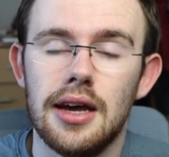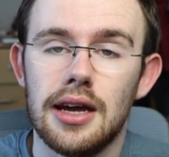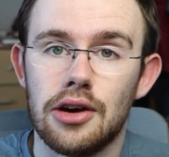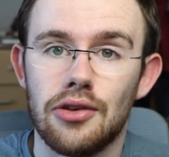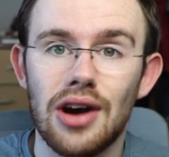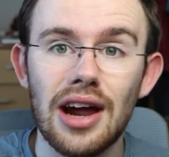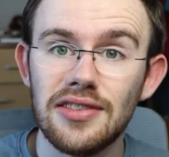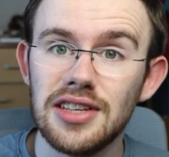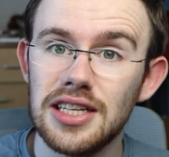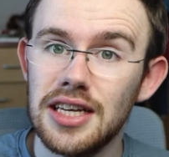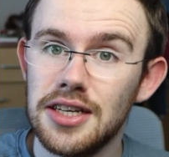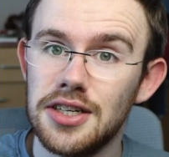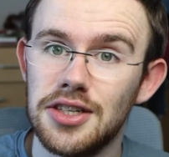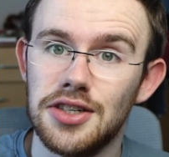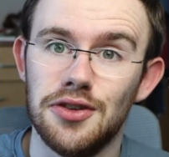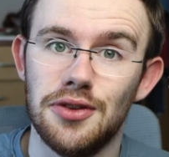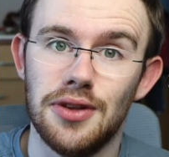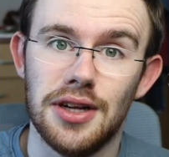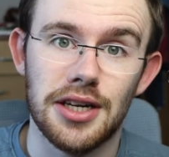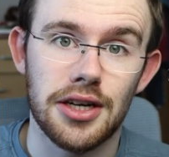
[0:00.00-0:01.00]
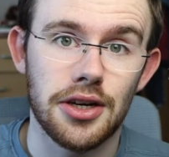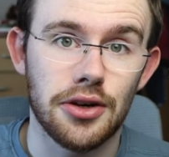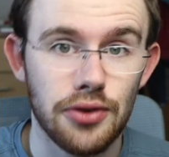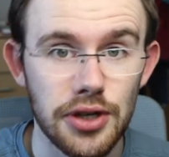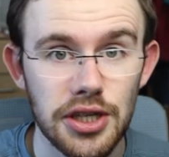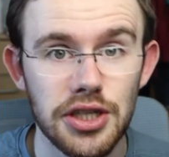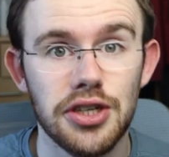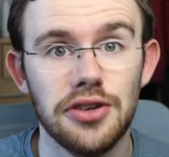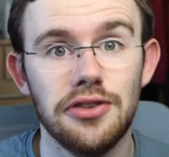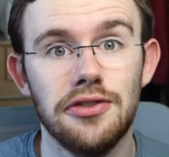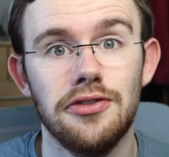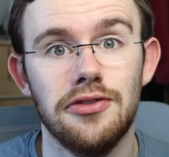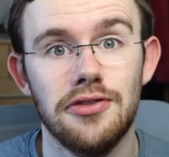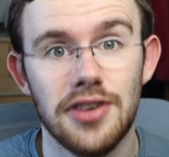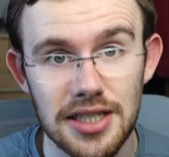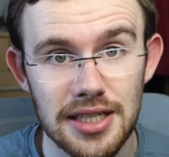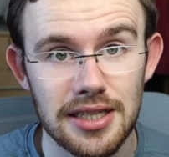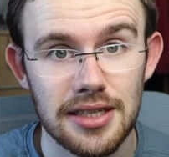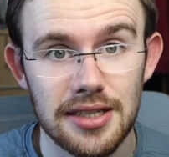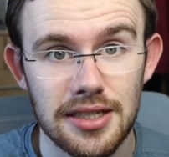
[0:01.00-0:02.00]
Gravitational and accretion
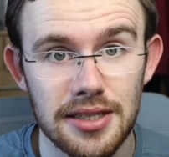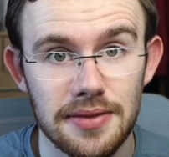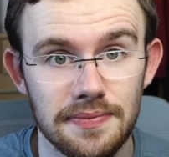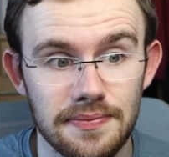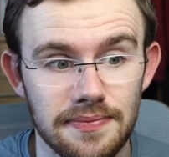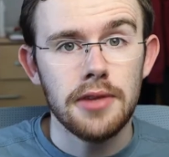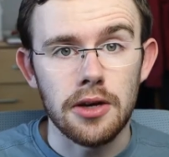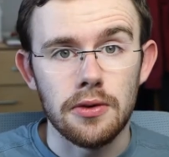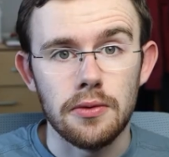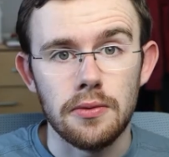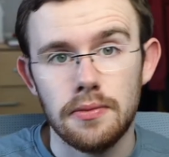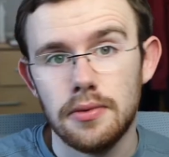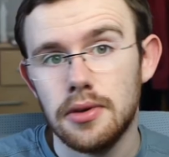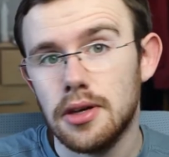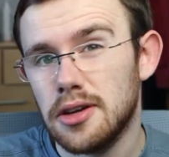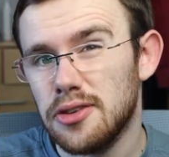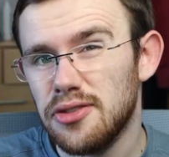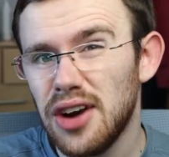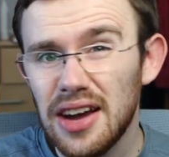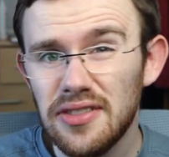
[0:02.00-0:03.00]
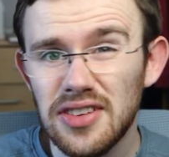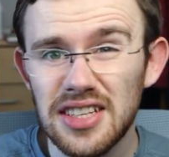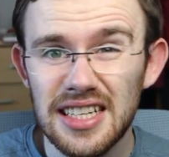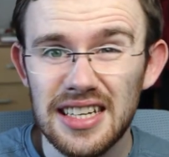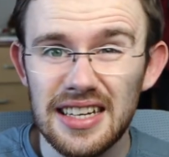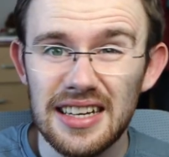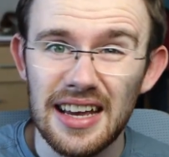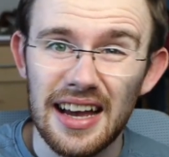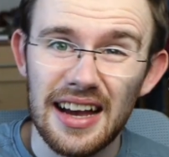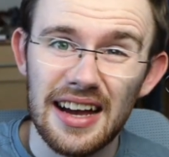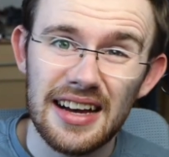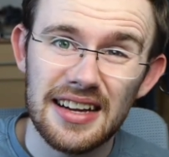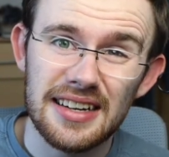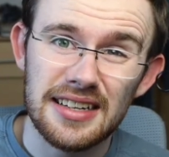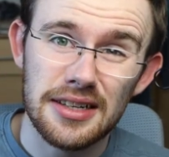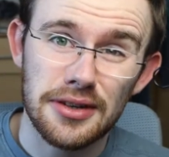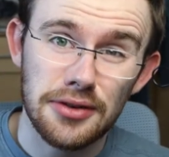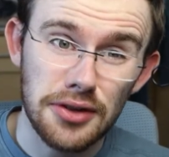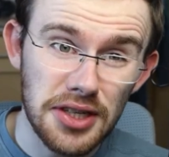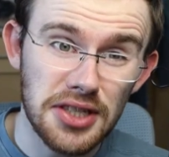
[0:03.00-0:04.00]
physics. Now, gravity
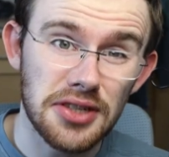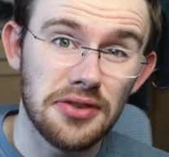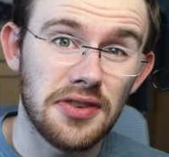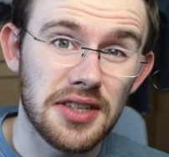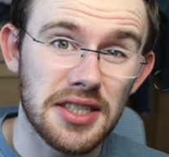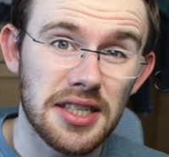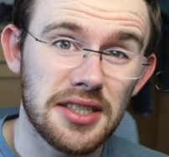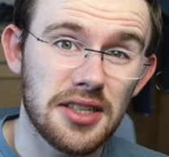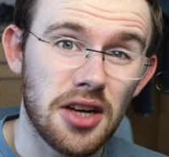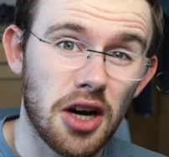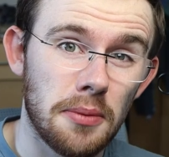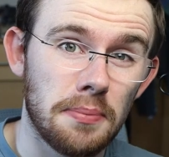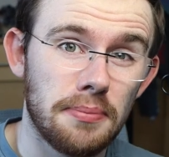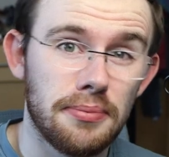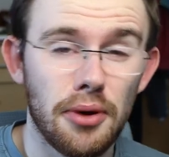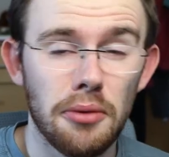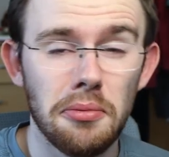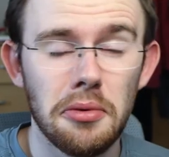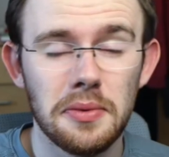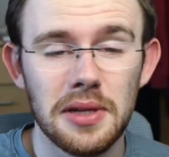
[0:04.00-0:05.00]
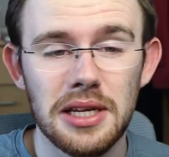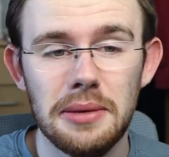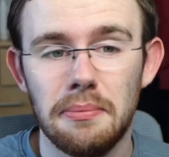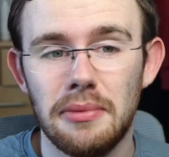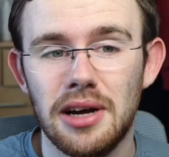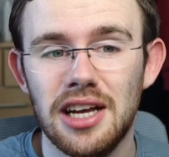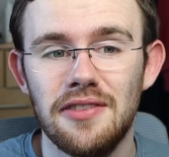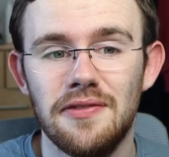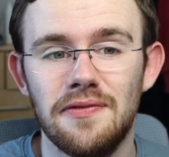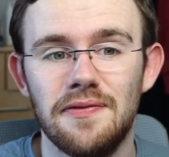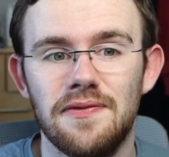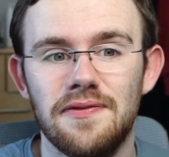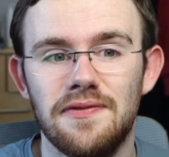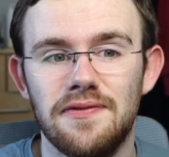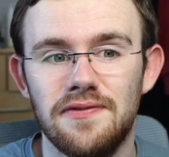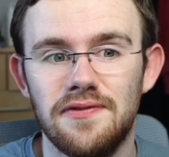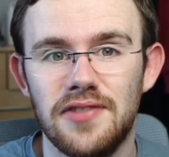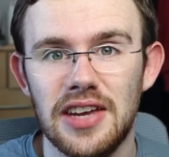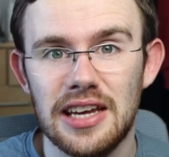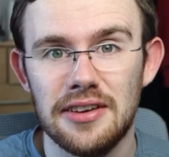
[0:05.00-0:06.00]
and accretion physics are probably my
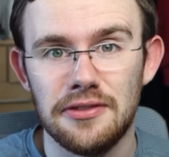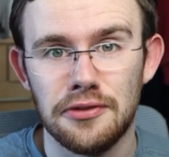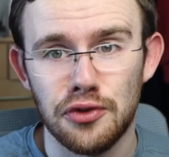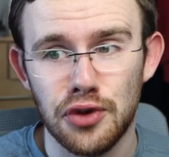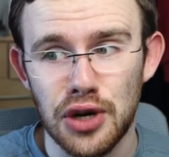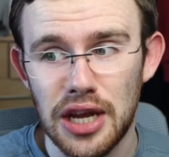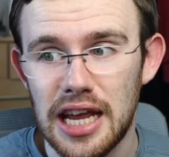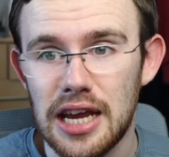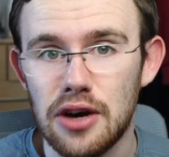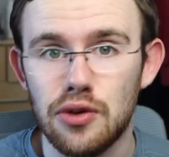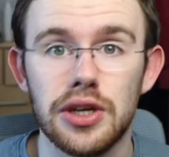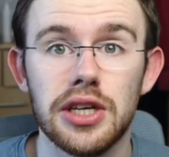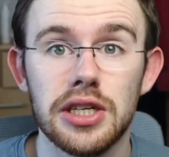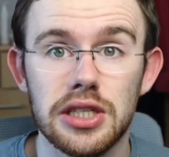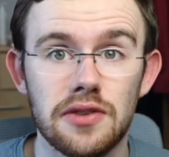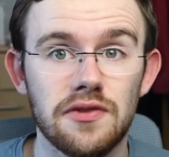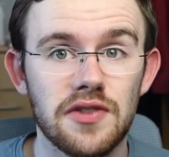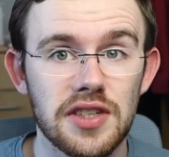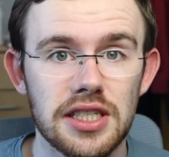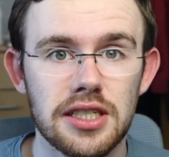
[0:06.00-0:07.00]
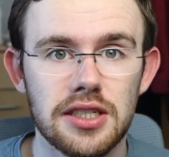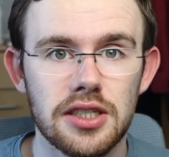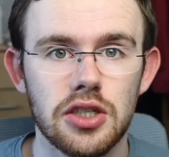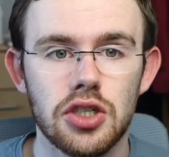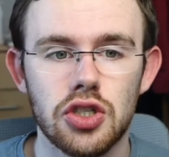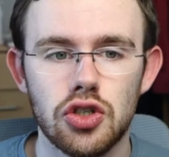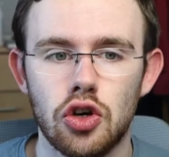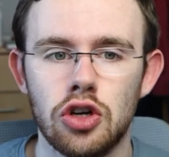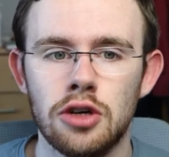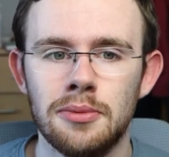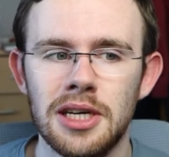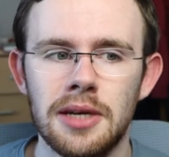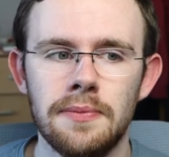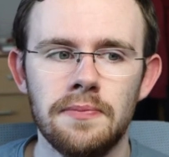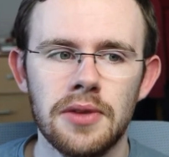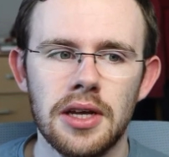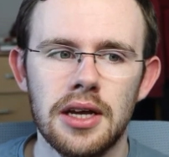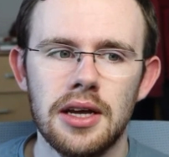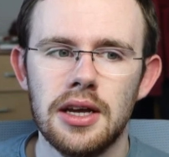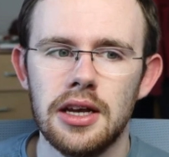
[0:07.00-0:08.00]
favourite areas of physics and
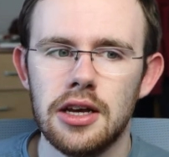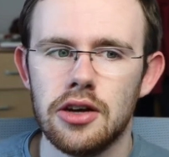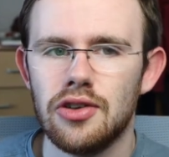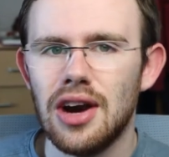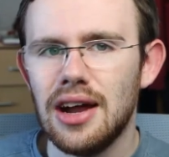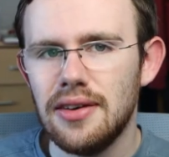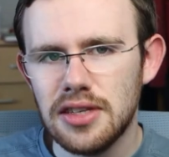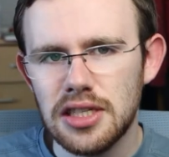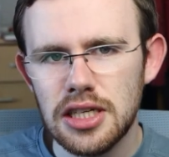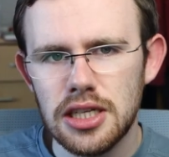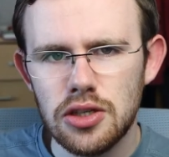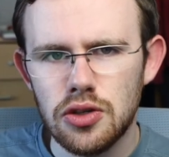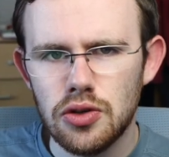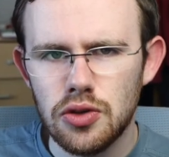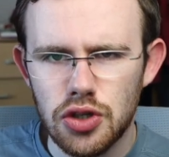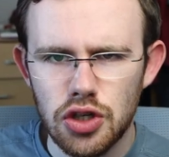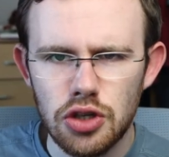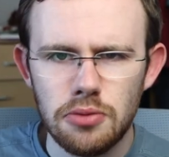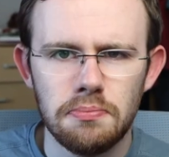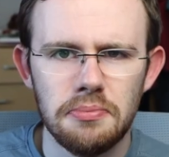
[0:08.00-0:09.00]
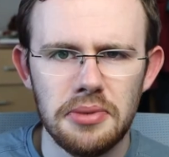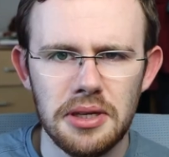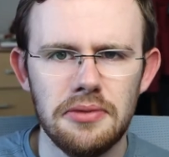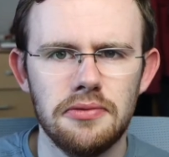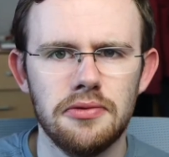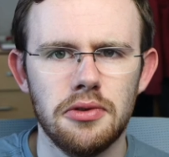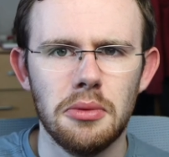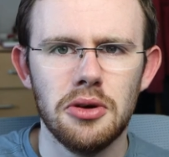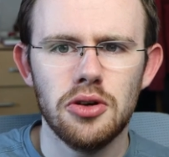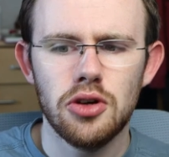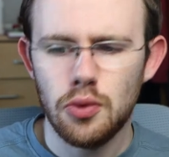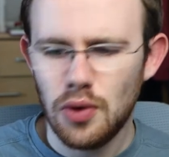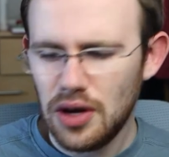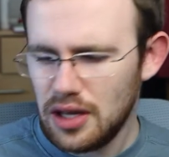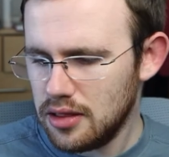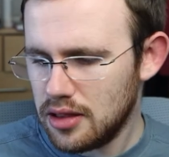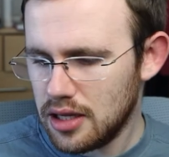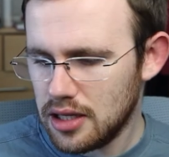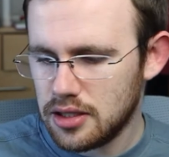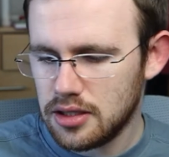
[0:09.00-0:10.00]
astronomy. Gravity you should be familiar
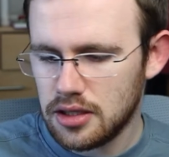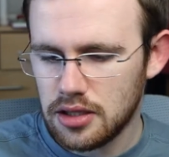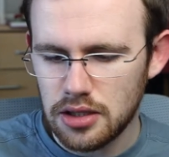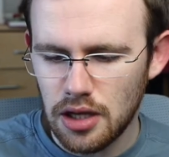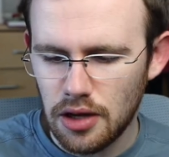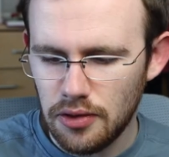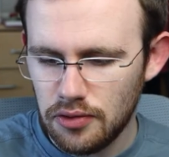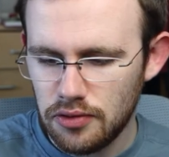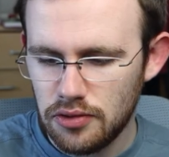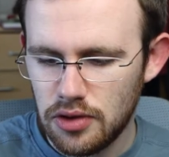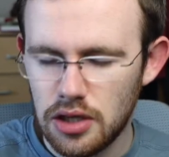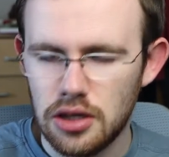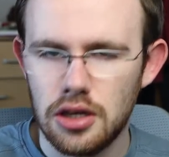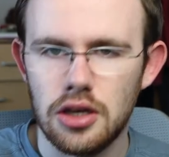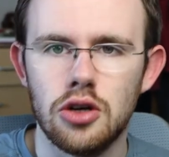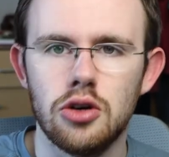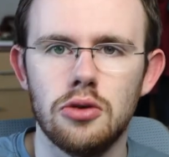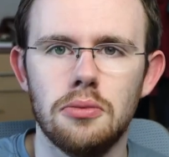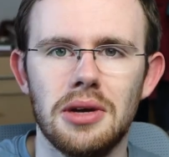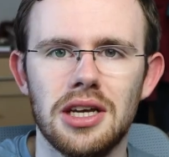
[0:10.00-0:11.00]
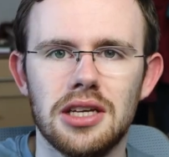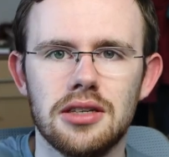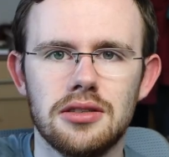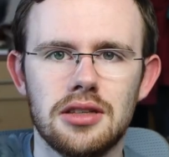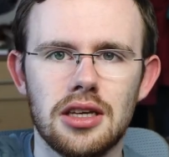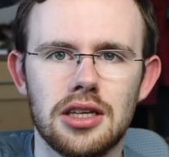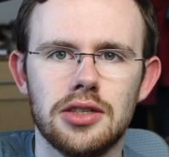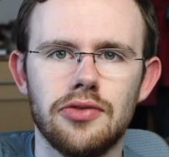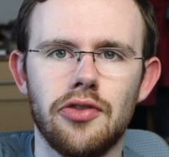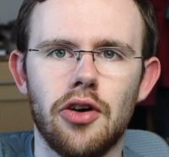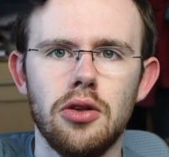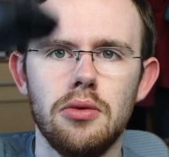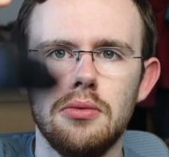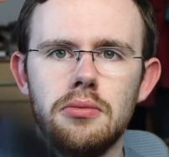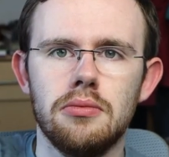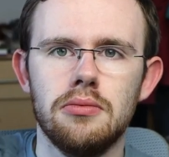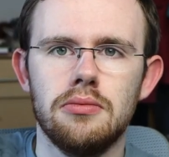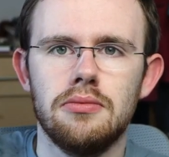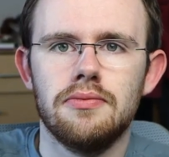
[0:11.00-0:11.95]
with. It's the stuff that, you know, makes things fall.